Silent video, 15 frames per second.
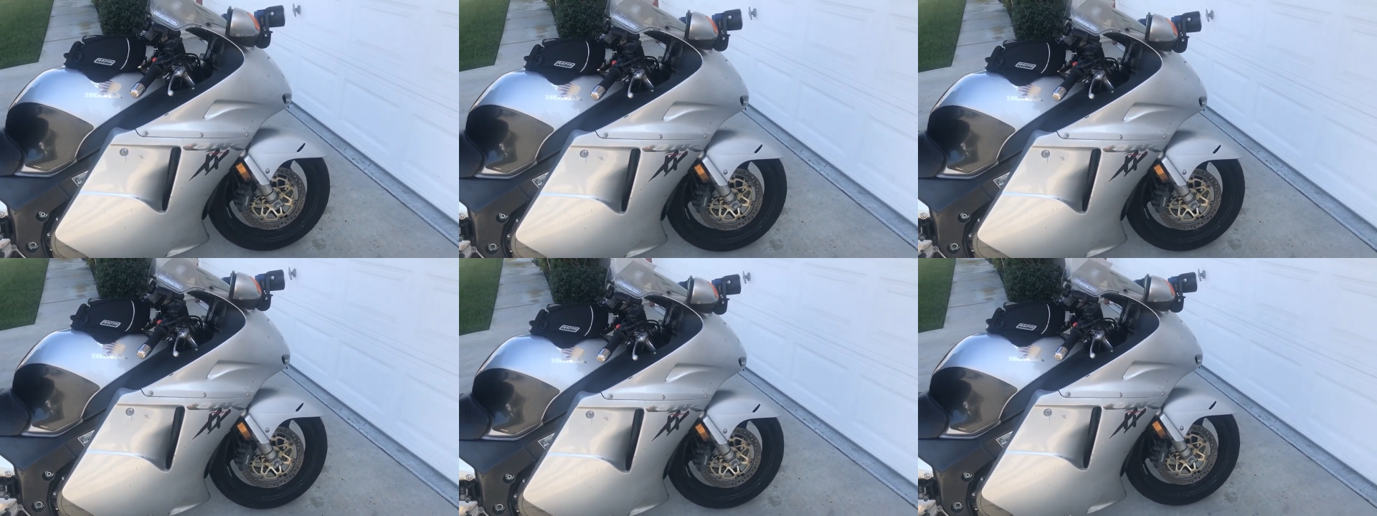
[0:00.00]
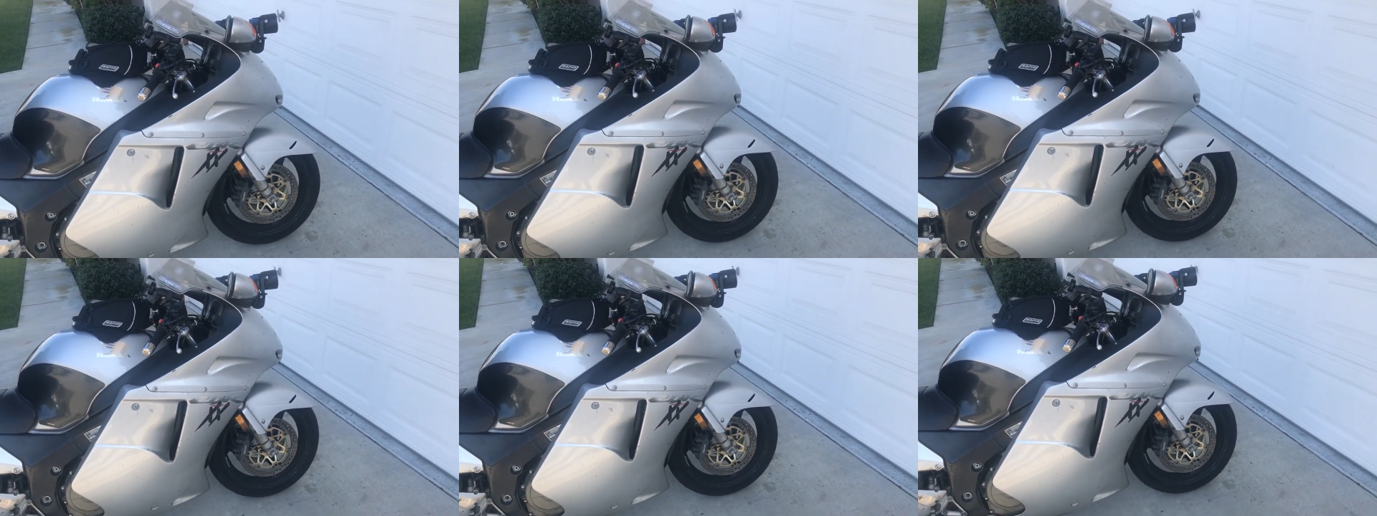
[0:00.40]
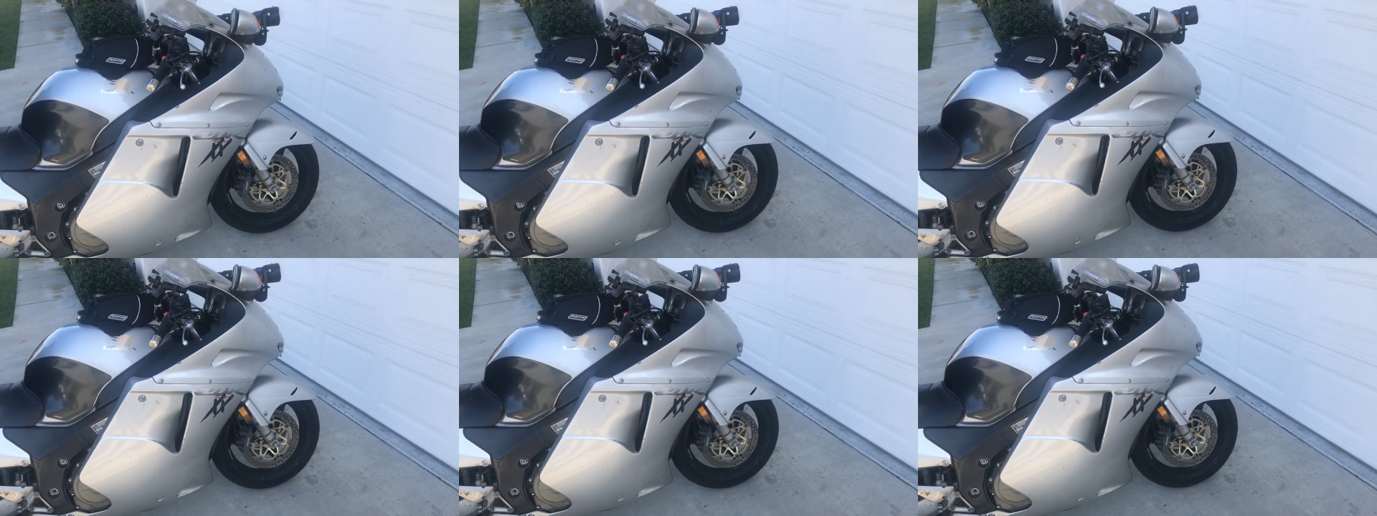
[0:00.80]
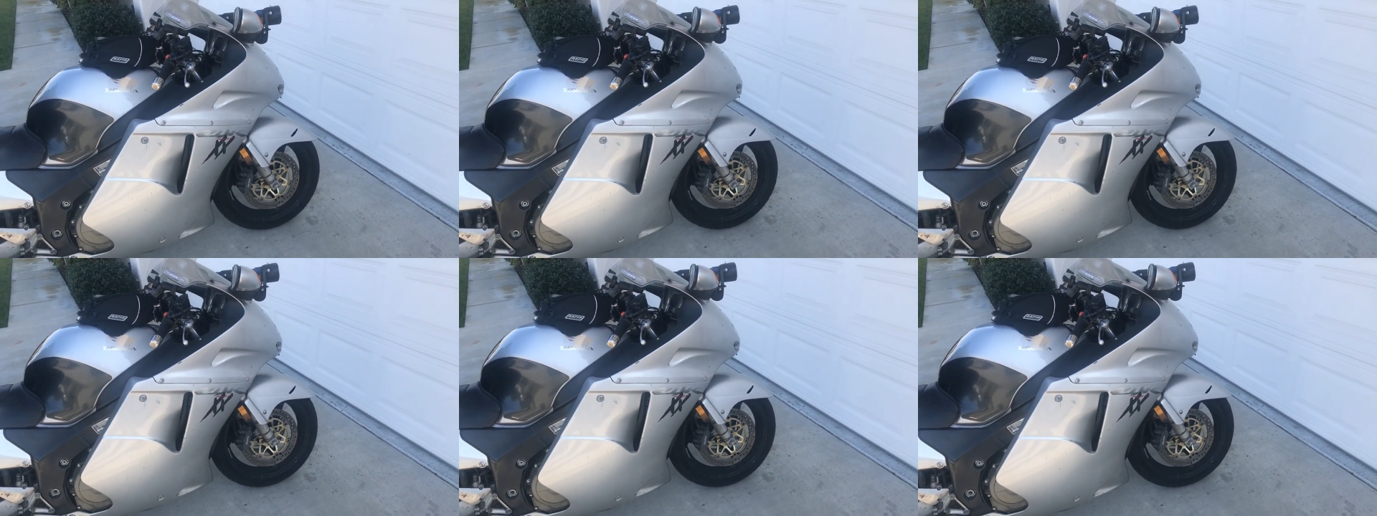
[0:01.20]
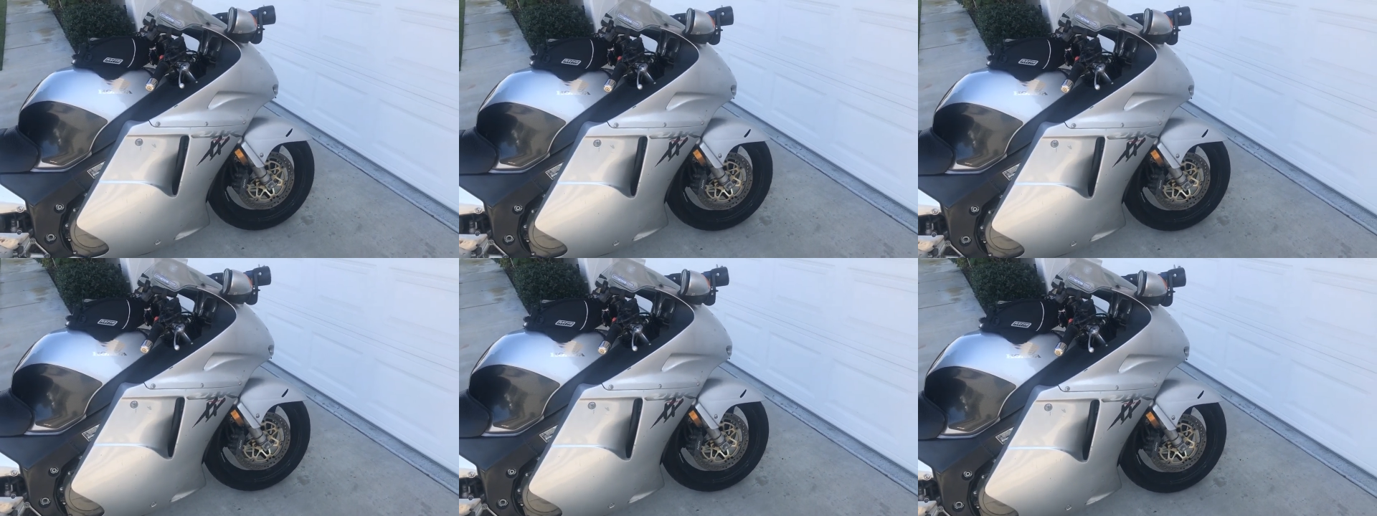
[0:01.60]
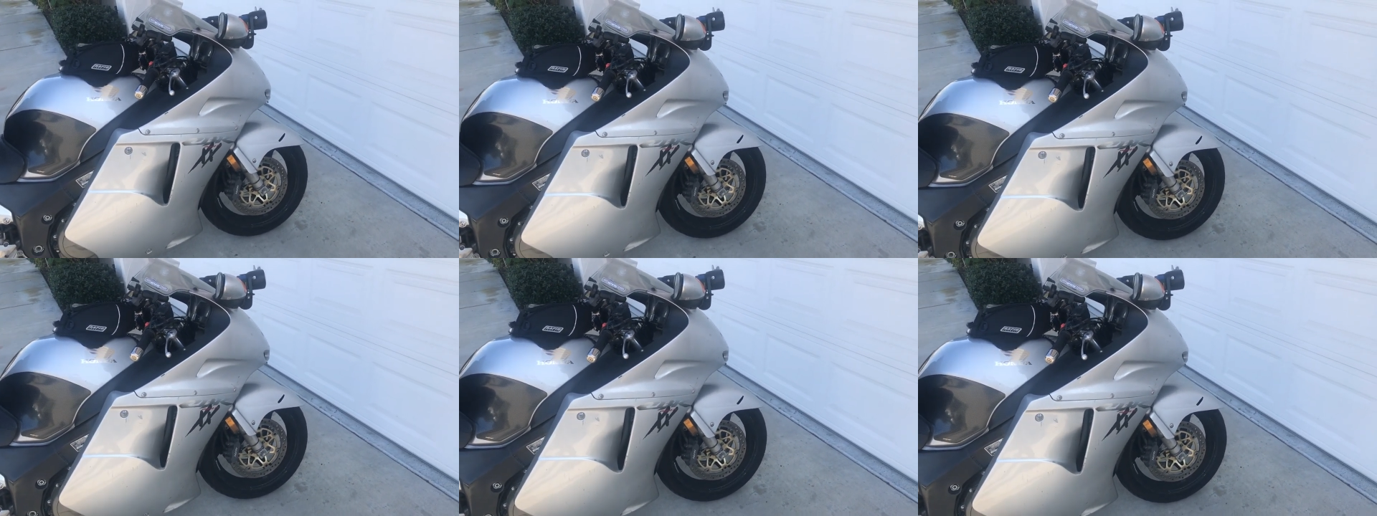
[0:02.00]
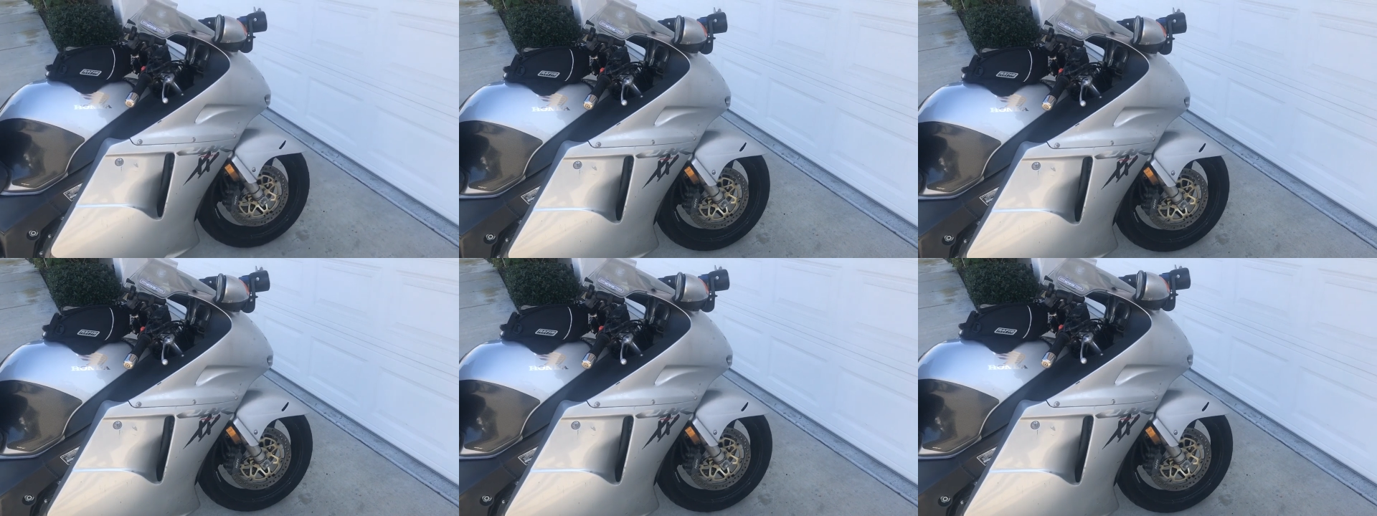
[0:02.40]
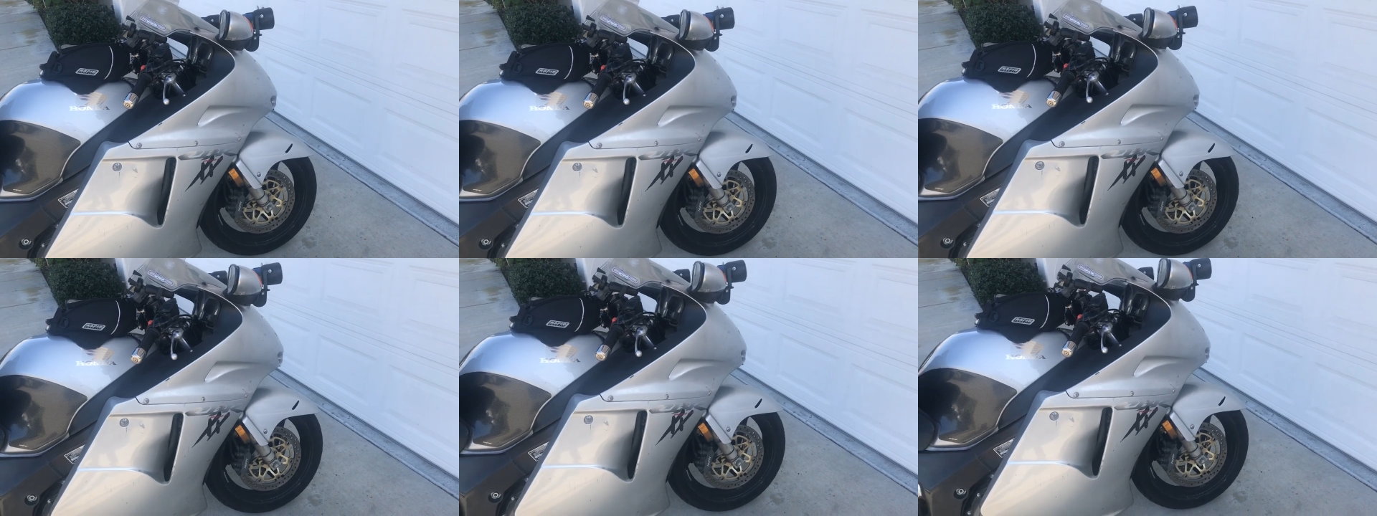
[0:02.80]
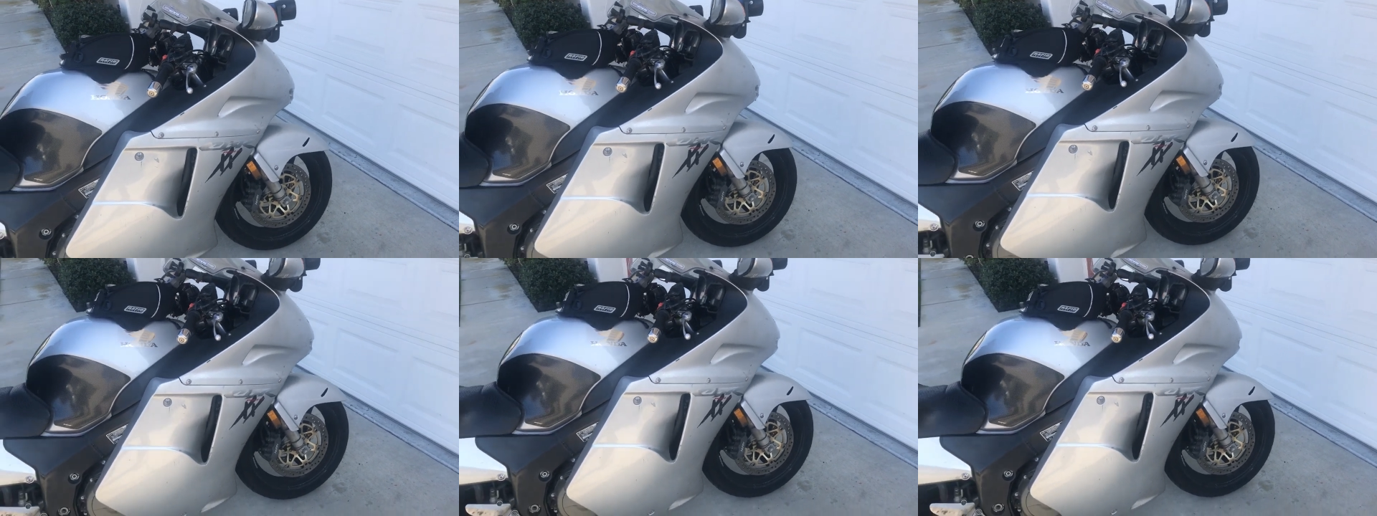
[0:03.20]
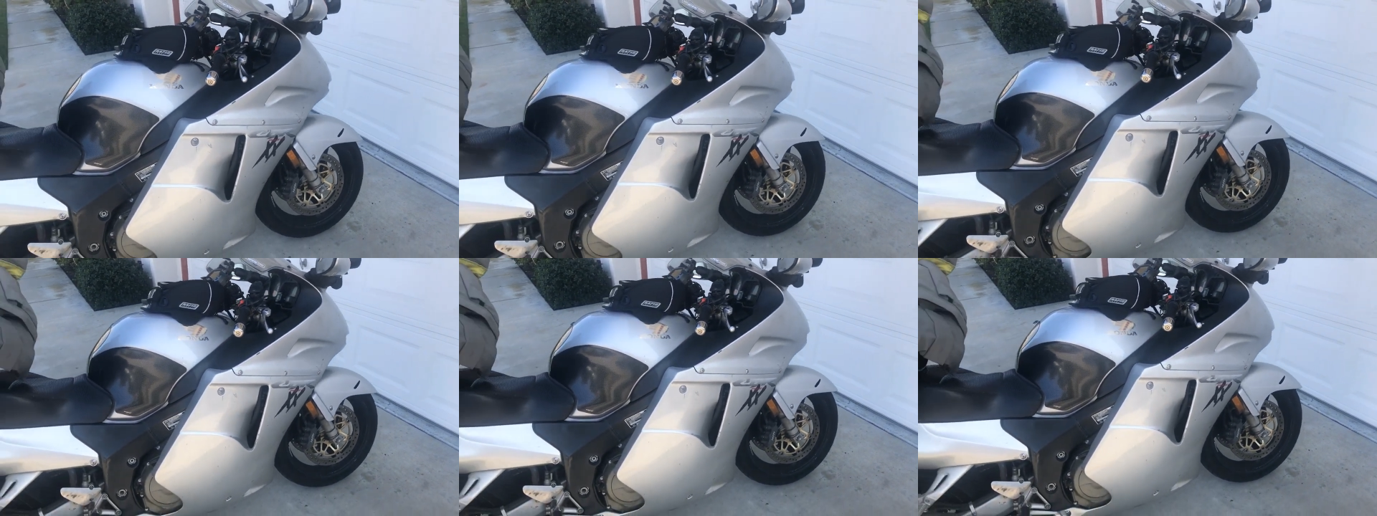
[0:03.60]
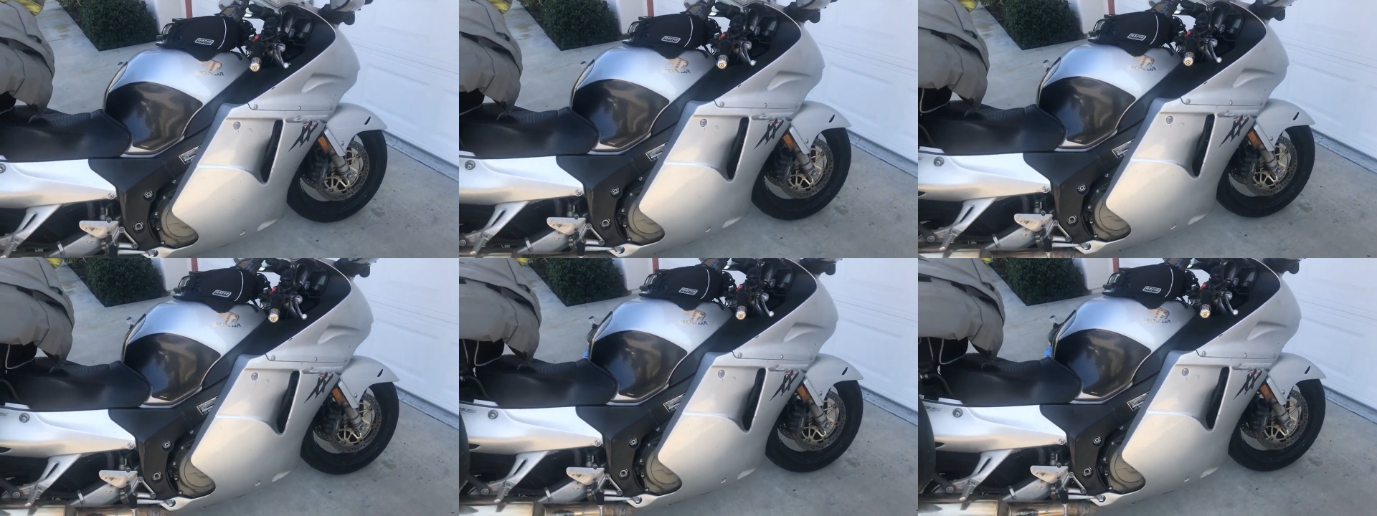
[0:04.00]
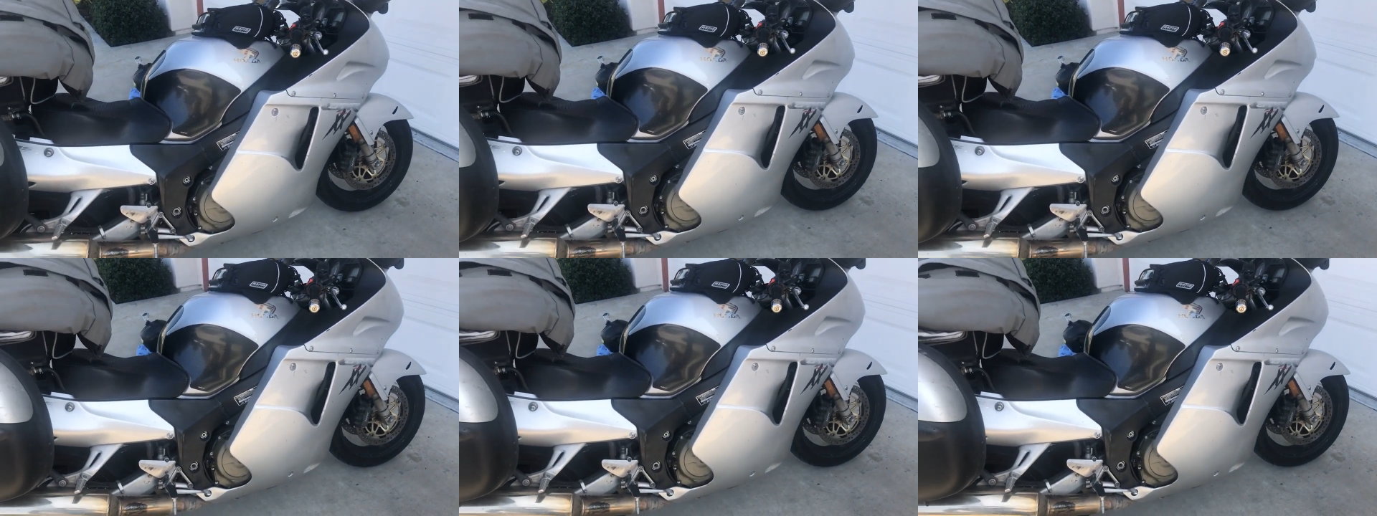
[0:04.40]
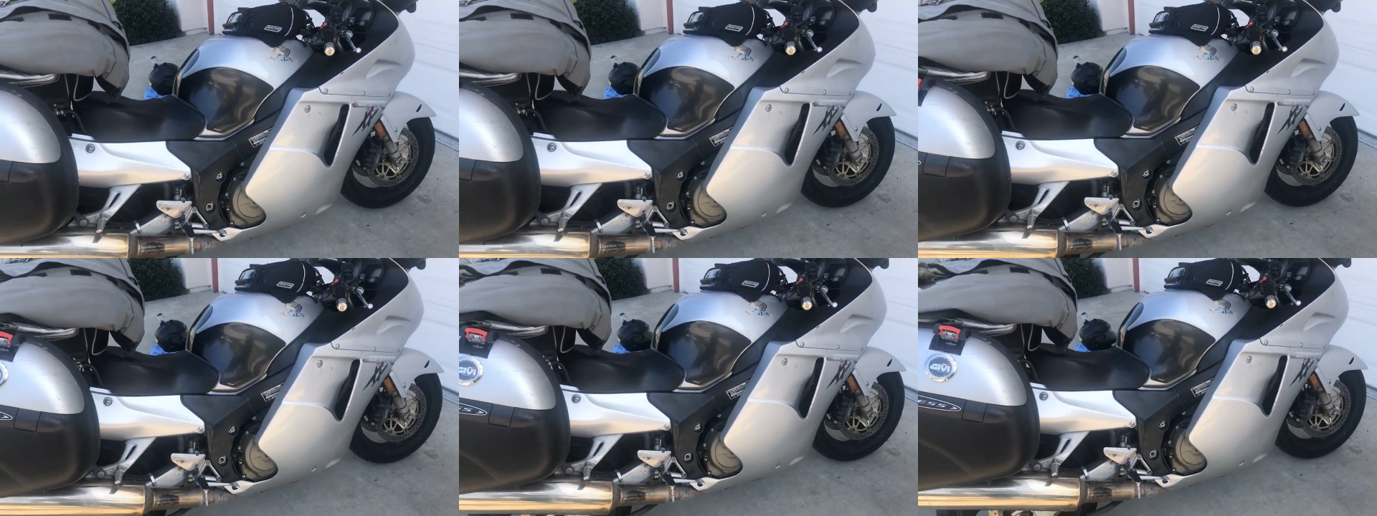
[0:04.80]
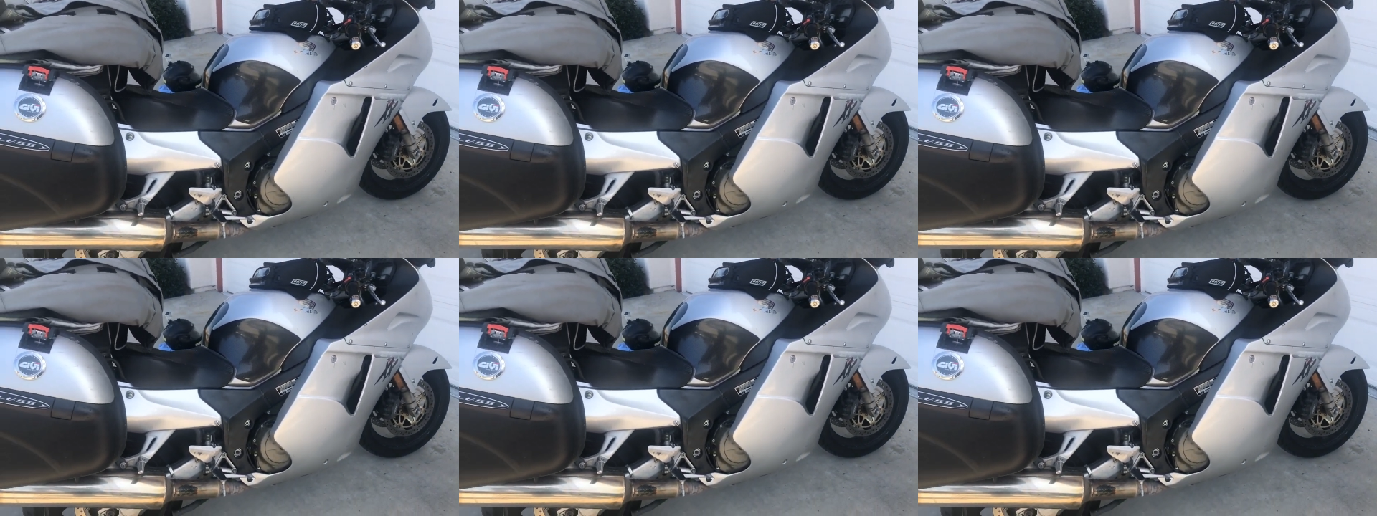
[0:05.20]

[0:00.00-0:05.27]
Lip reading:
(no speaker visible)